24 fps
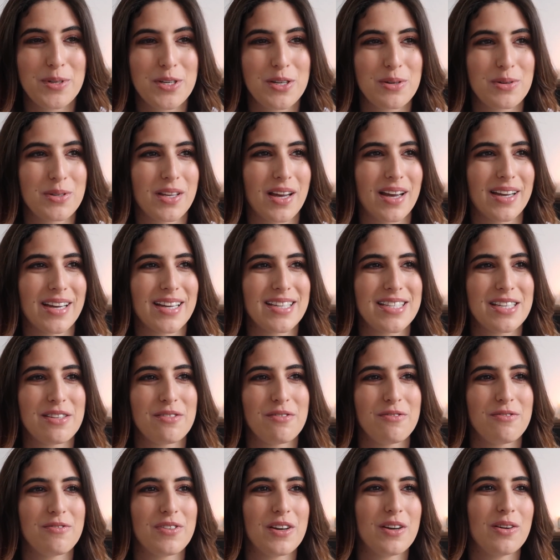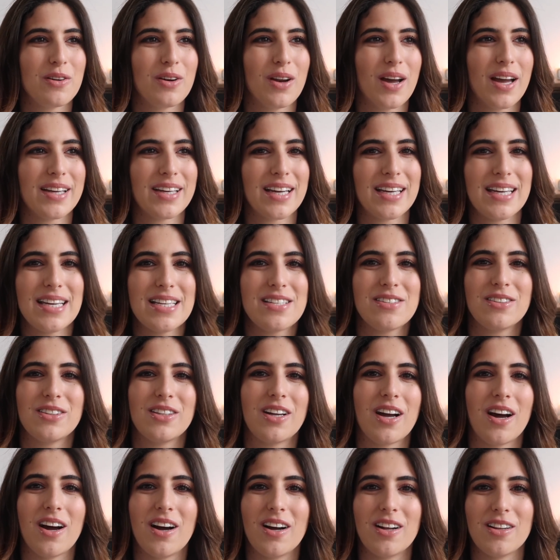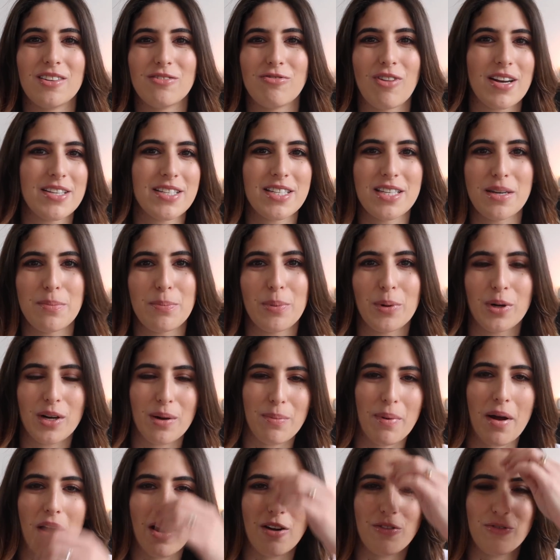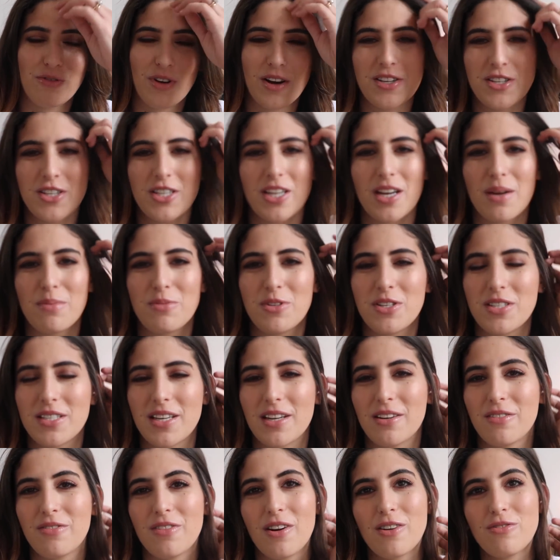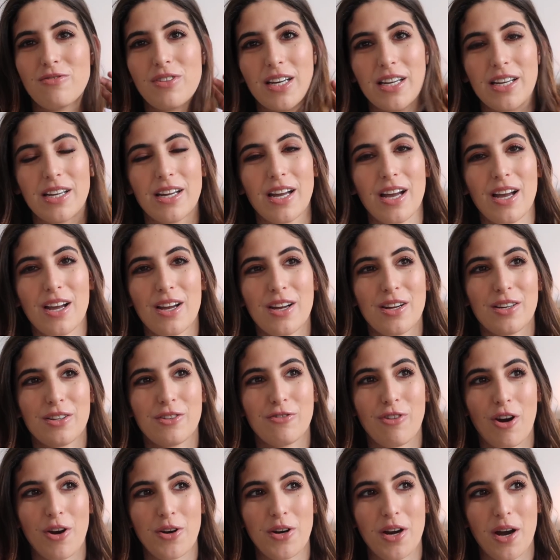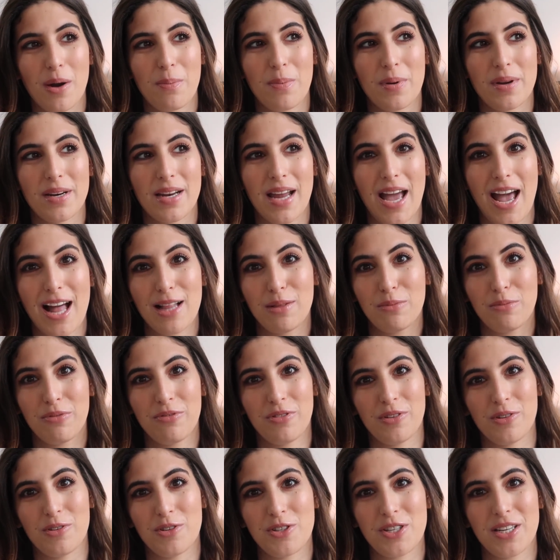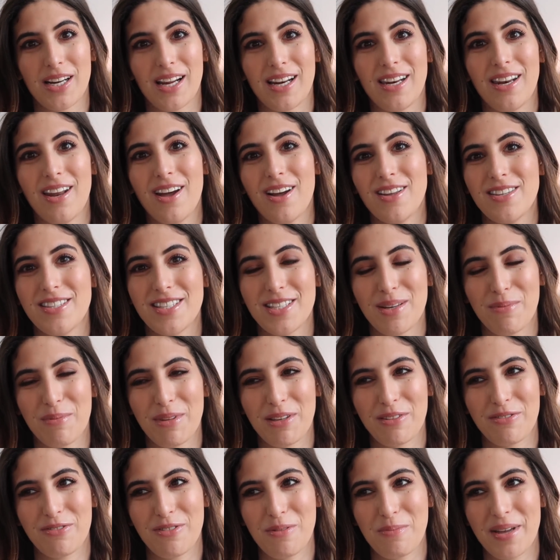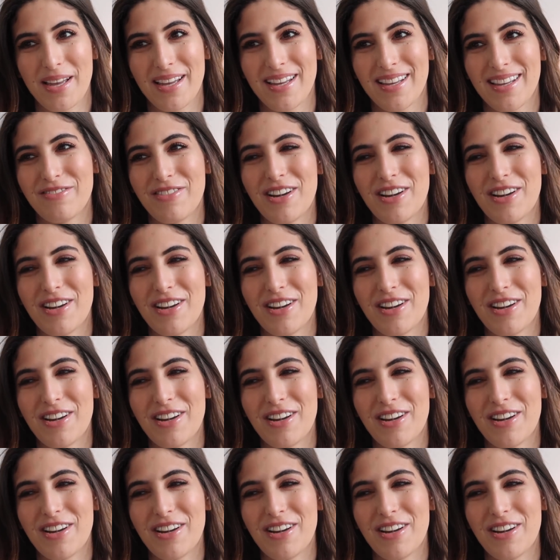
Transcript: She was like, it didn't feel like a little girl writing a book about her friendship. She said it felt really grown up and helpful. She like learned something from it.